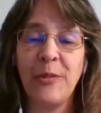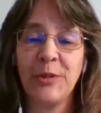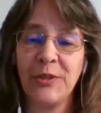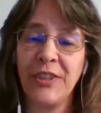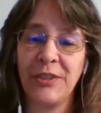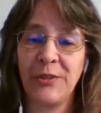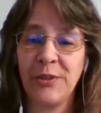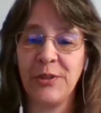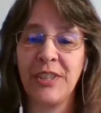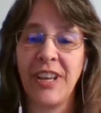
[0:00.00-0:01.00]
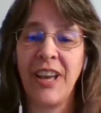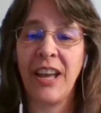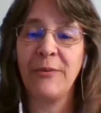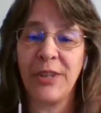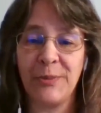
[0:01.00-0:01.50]
Most of us aren't used to,
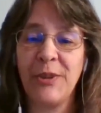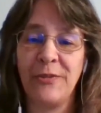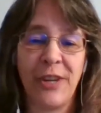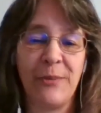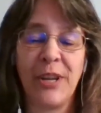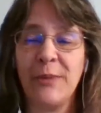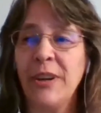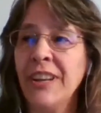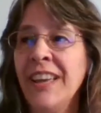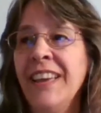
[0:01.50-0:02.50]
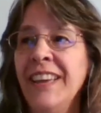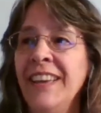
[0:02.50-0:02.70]
I don't want to speak for anybody, but